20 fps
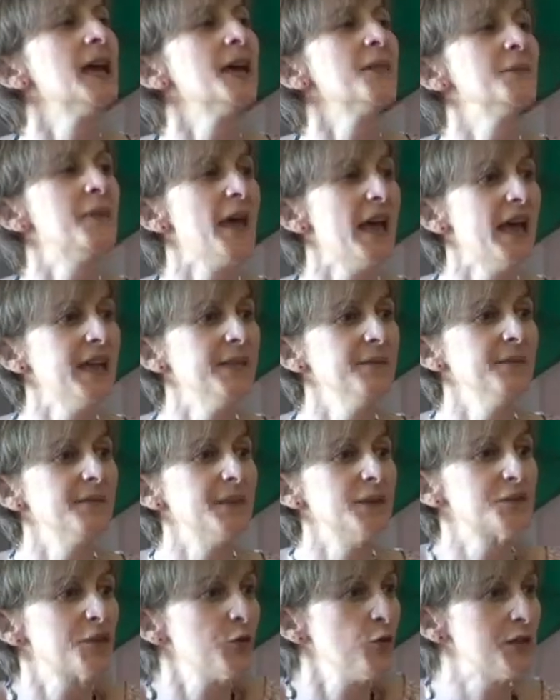then
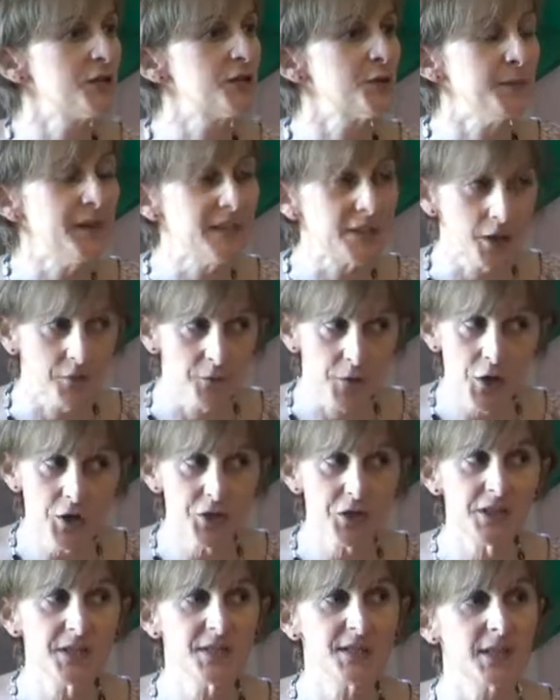there's going to be
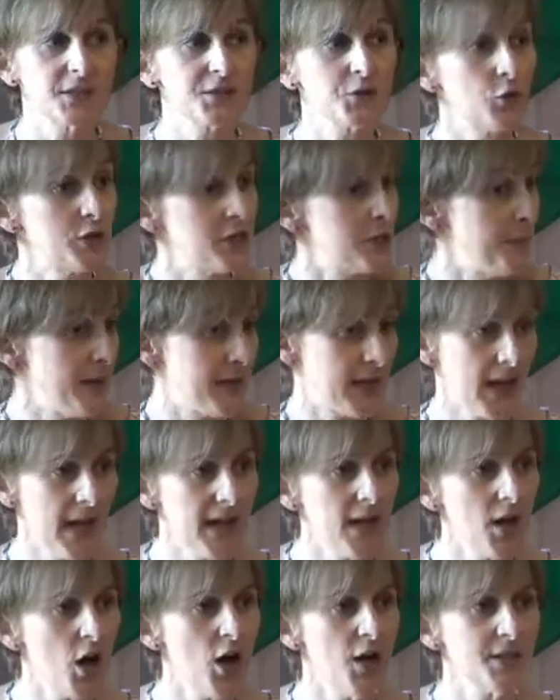divergence, there's going to be
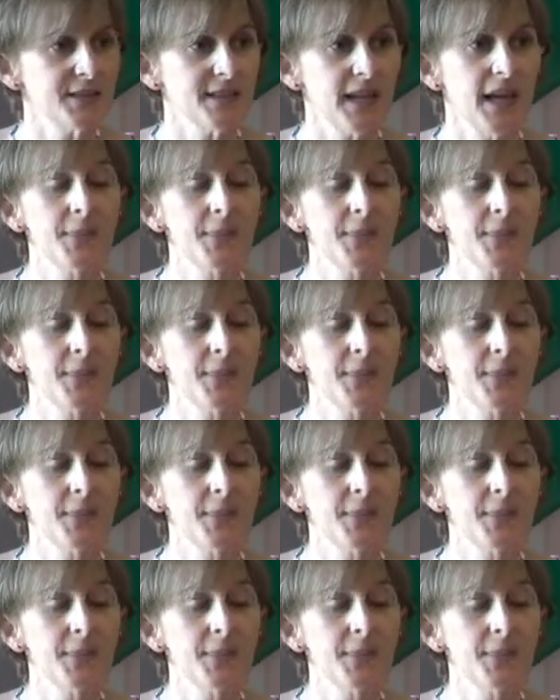chaos,